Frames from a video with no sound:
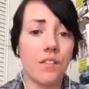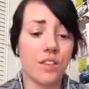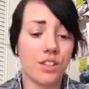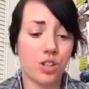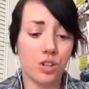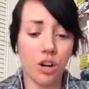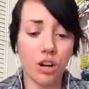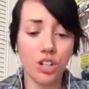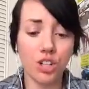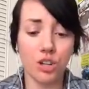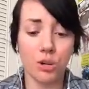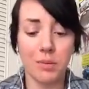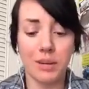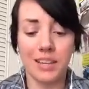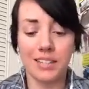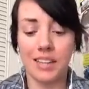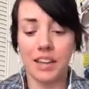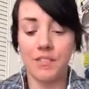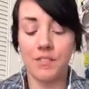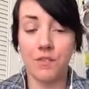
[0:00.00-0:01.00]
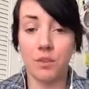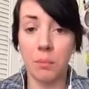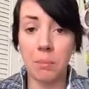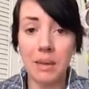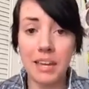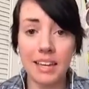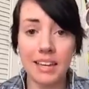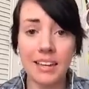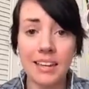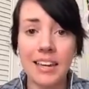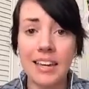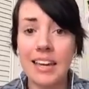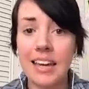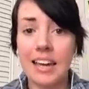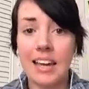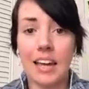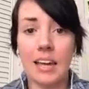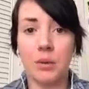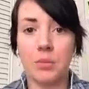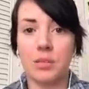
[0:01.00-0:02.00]
structure, because for me,
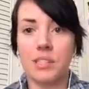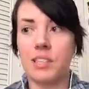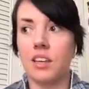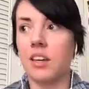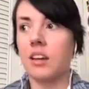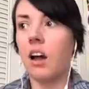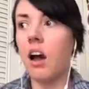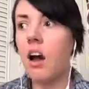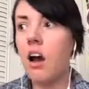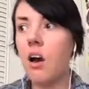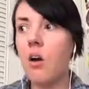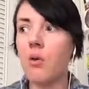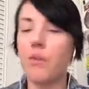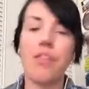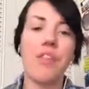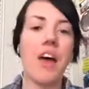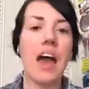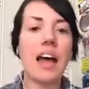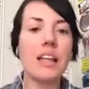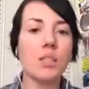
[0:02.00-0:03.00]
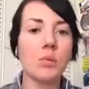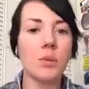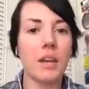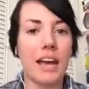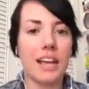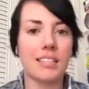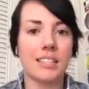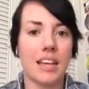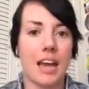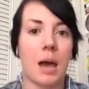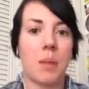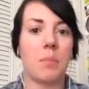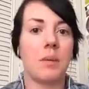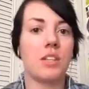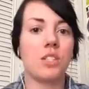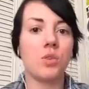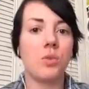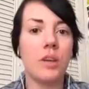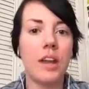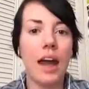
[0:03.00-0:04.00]
it was like, oh, that's what has to happen.
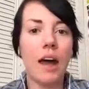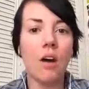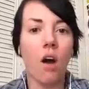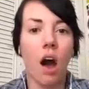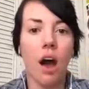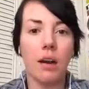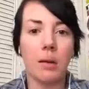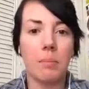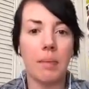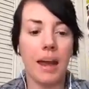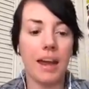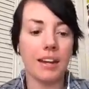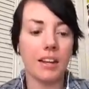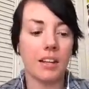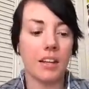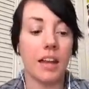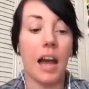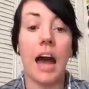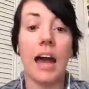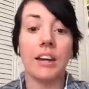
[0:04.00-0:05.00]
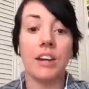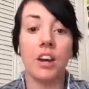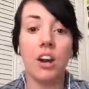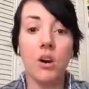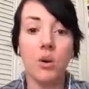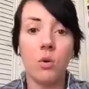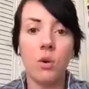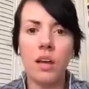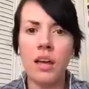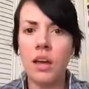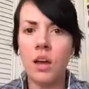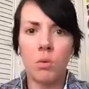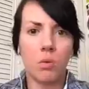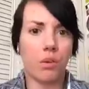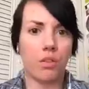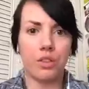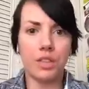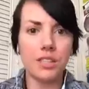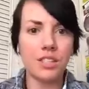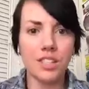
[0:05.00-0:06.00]
So now automatically I know, well,
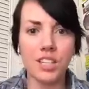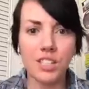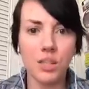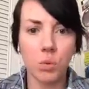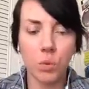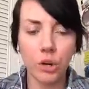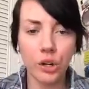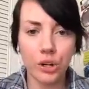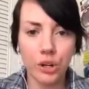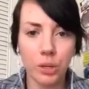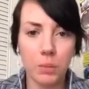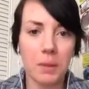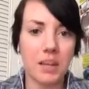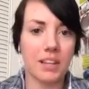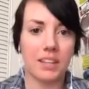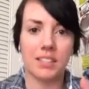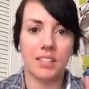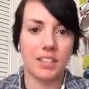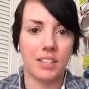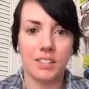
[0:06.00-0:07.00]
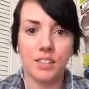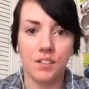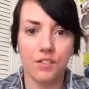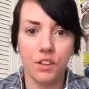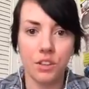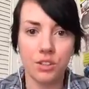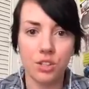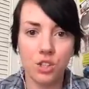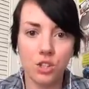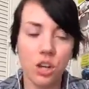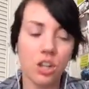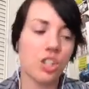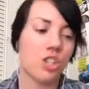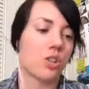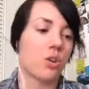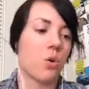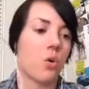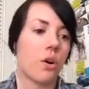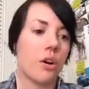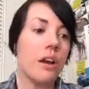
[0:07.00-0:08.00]
this doesn't work because it doesn't fit the
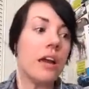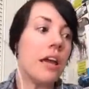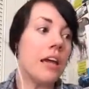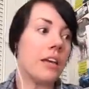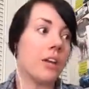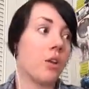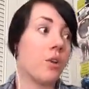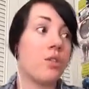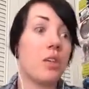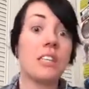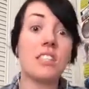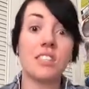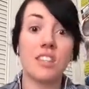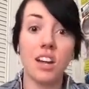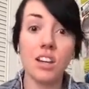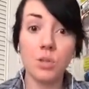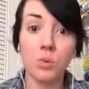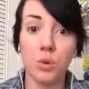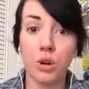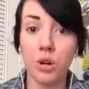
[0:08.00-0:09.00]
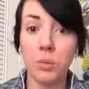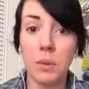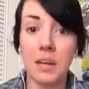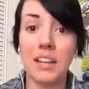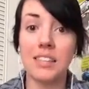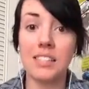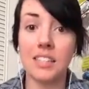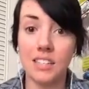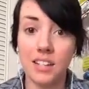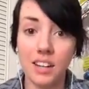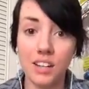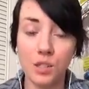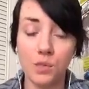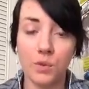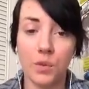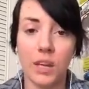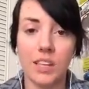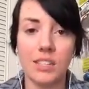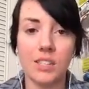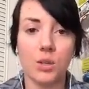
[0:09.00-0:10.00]
structure, or, this does work because it does
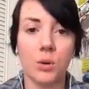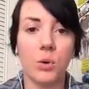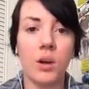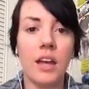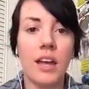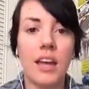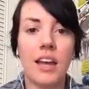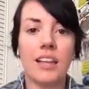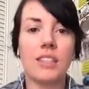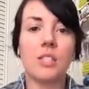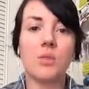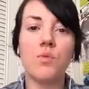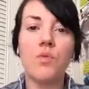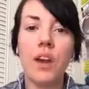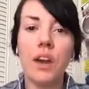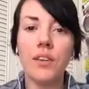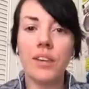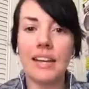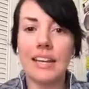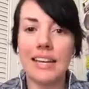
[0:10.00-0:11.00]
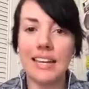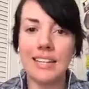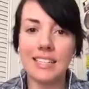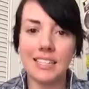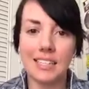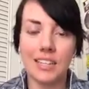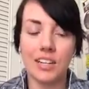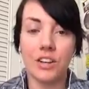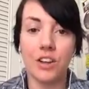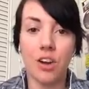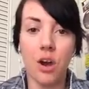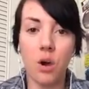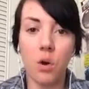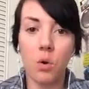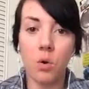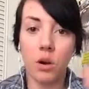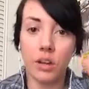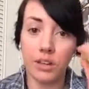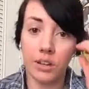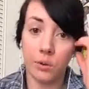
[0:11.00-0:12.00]
fit. So it's very easy to
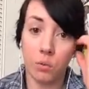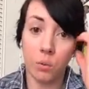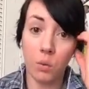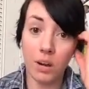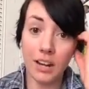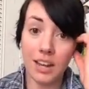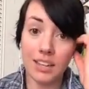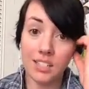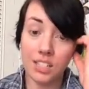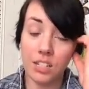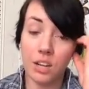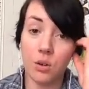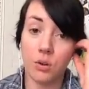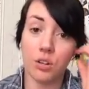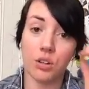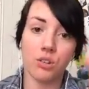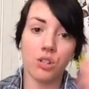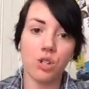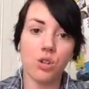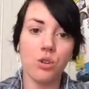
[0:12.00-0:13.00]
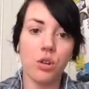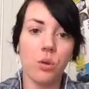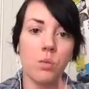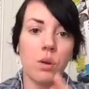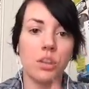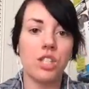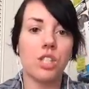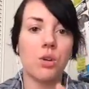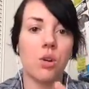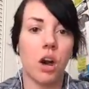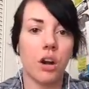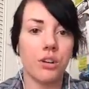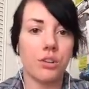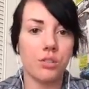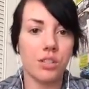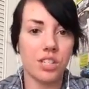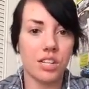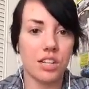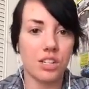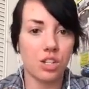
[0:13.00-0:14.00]
know, what has to go in your story once you
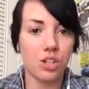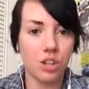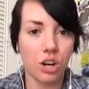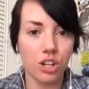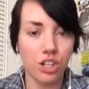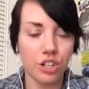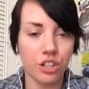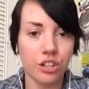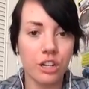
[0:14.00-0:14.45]
understand structure